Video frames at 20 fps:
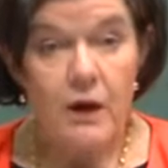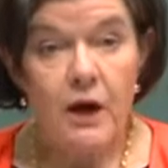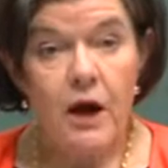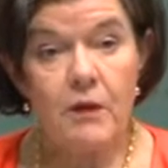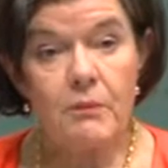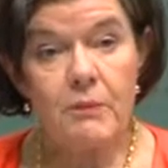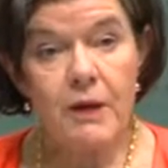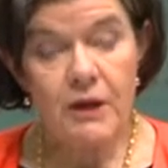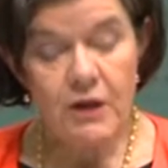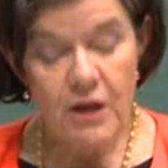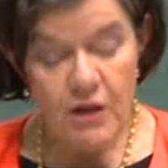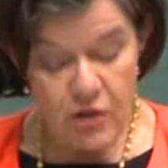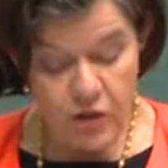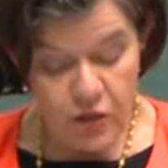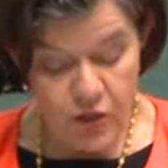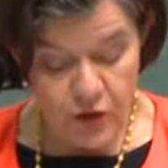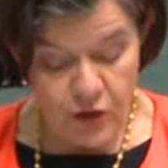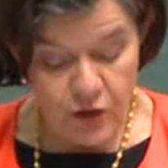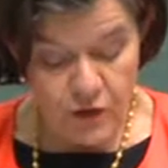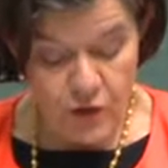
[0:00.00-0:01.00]
On Monday the
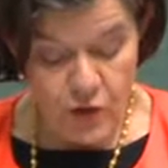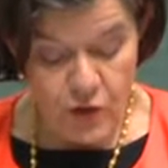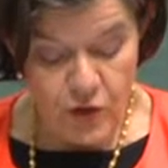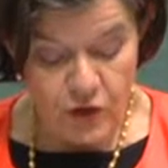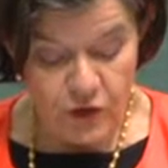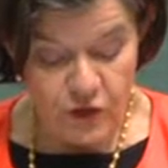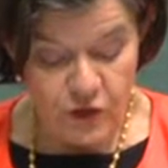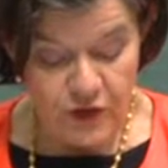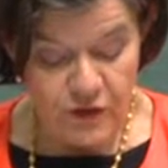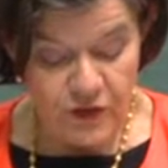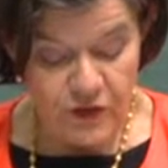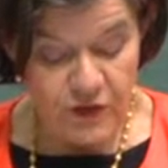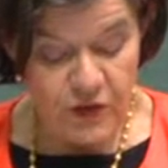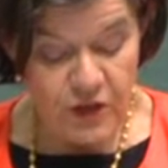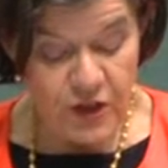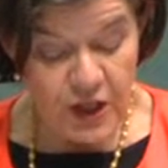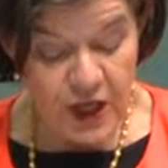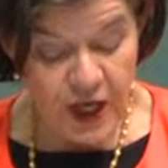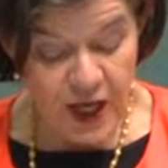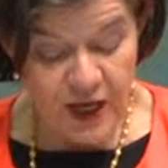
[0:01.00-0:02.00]
3rd of August I
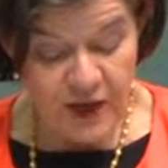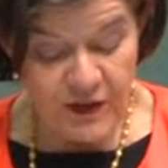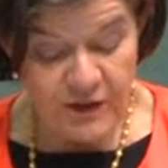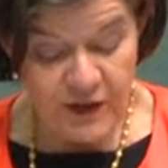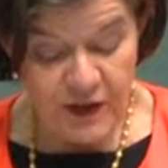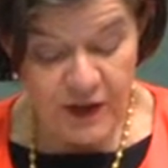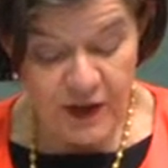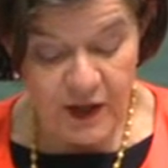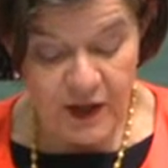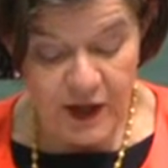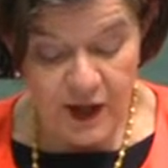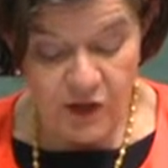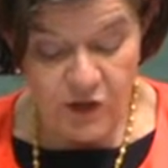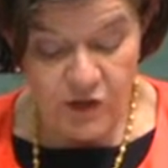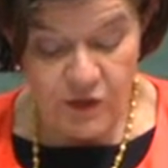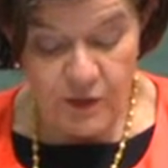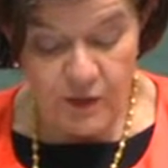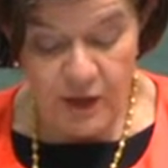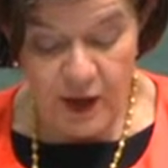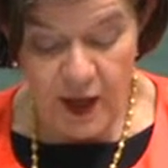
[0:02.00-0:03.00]
visited Gaza,
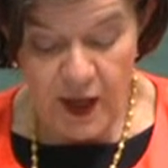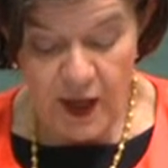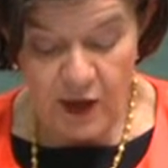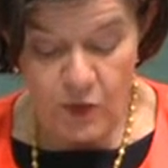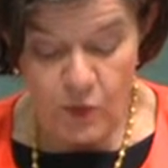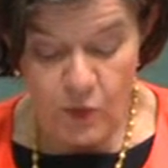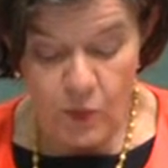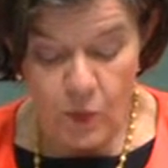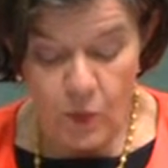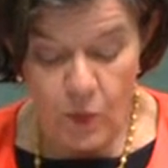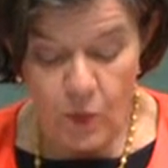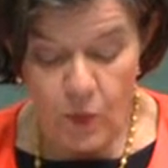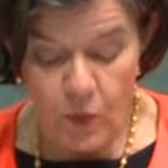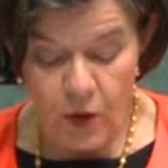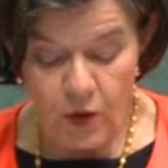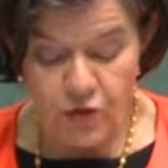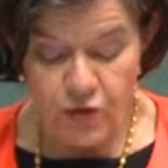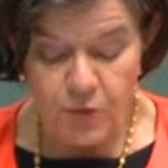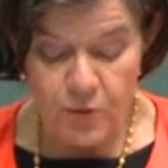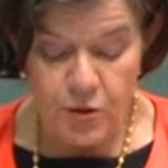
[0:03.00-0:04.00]
Latchford and
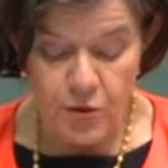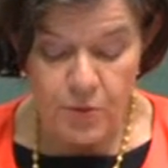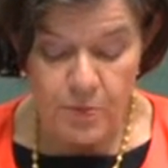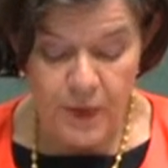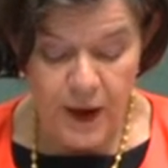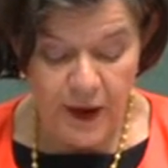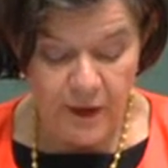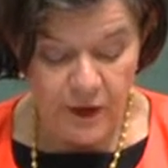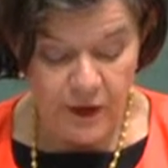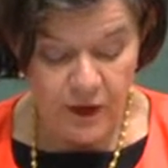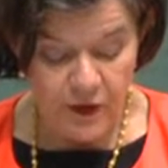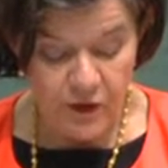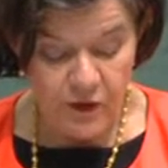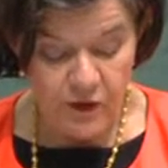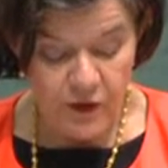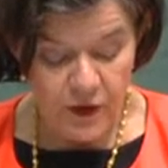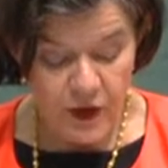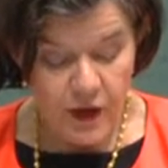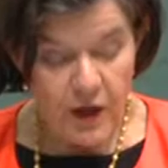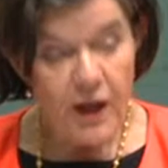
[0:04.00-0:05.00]
Wadsworth
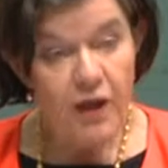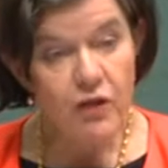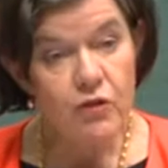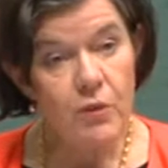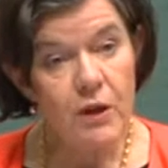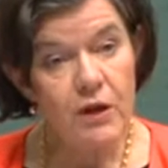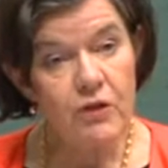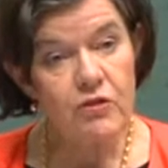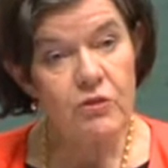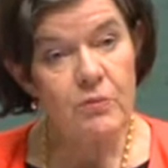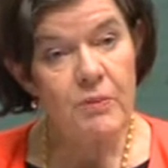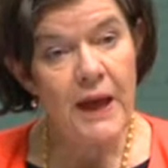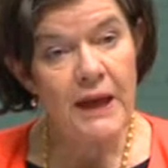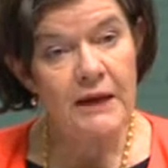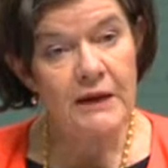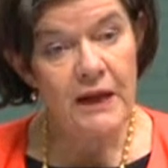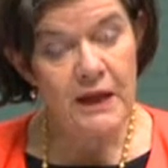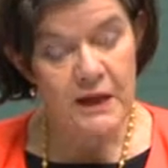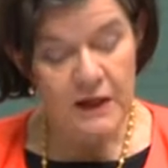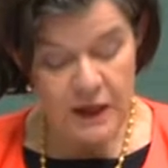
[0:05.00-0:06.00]
Barracks, as well as the
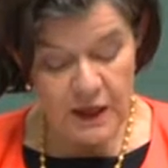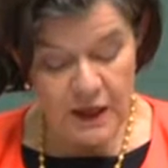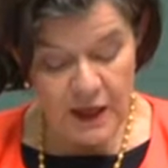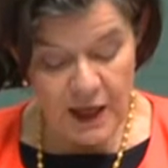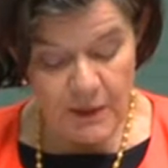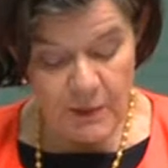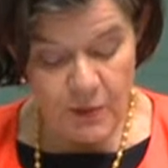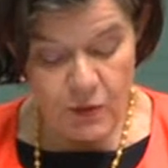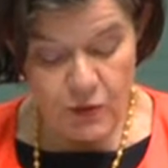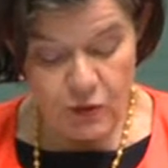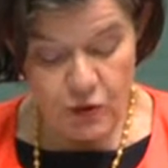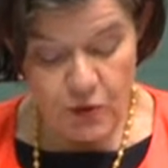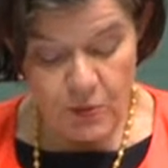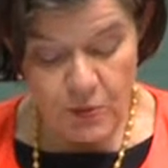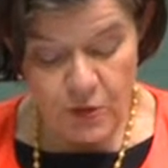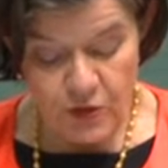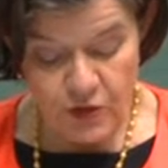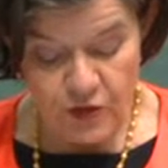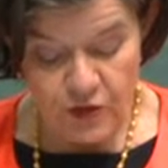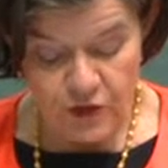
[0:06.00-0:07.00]
Bandiana Neighbourhood
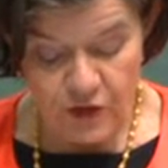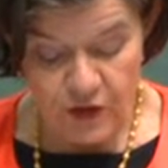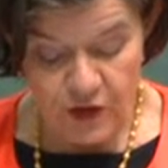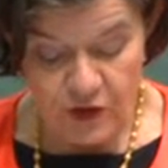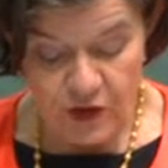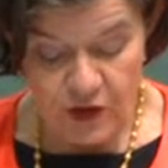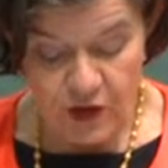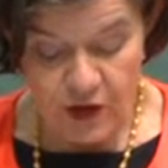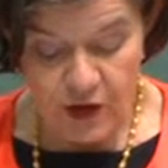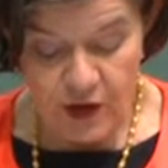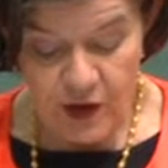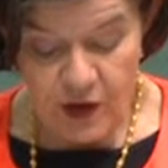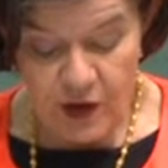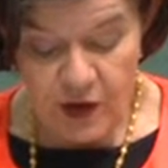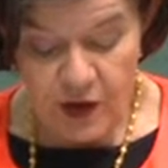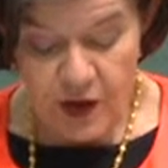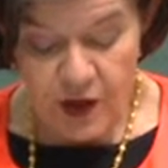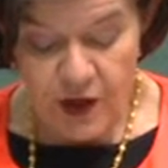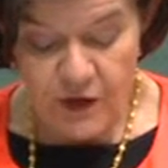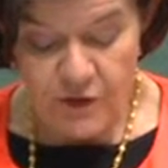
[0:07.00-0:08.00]
Community Centre,
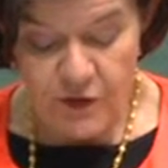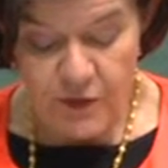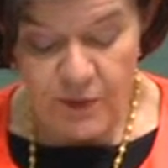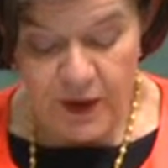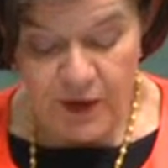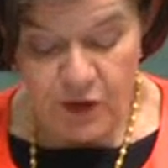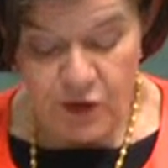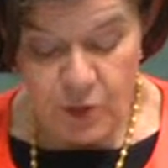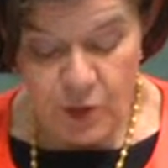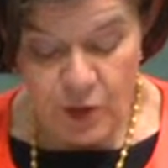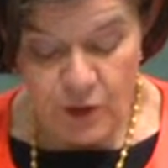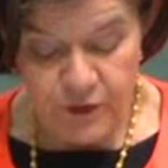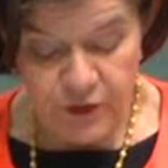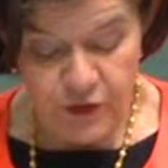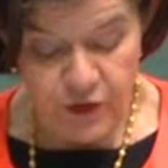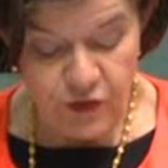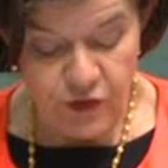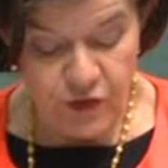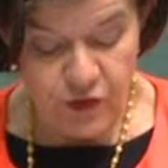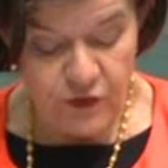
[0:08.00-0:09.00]
Everyman's
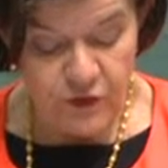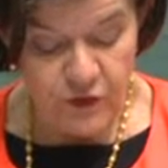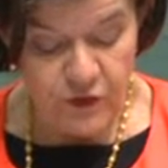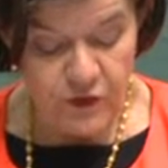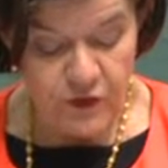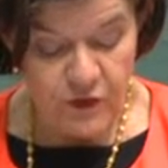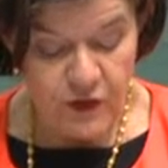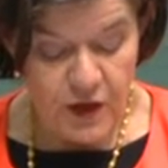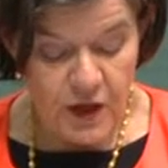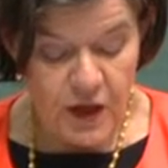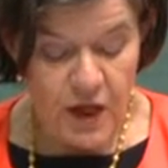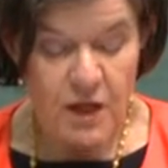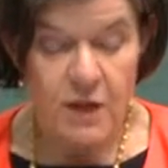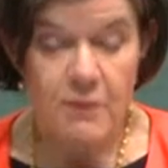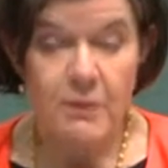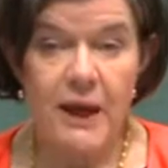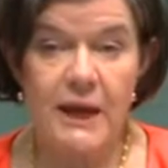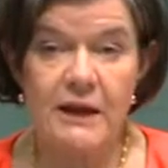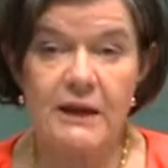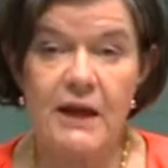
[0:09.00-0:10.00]
Welfare Service and the
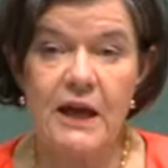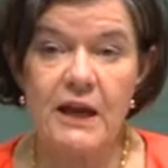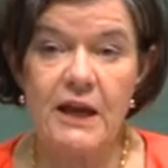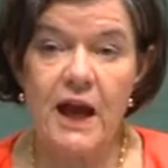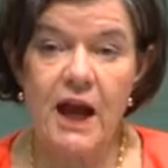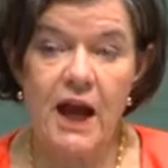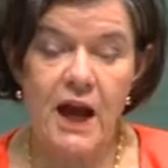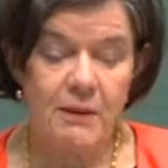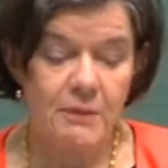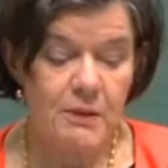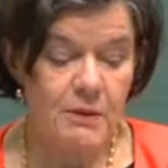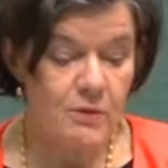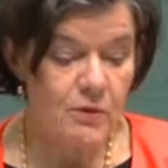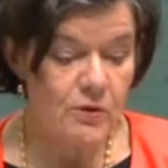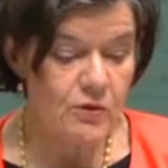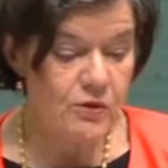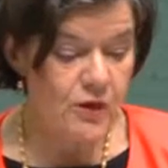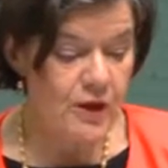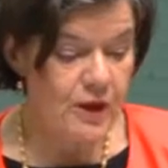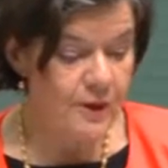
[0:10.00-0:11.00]
Bandiana Army
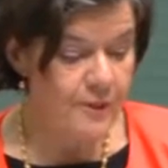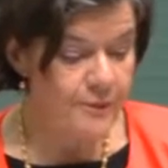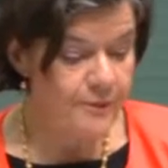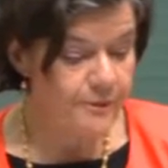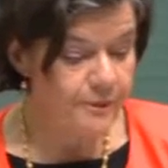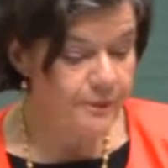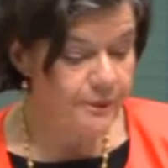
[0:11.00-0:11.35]
Museum.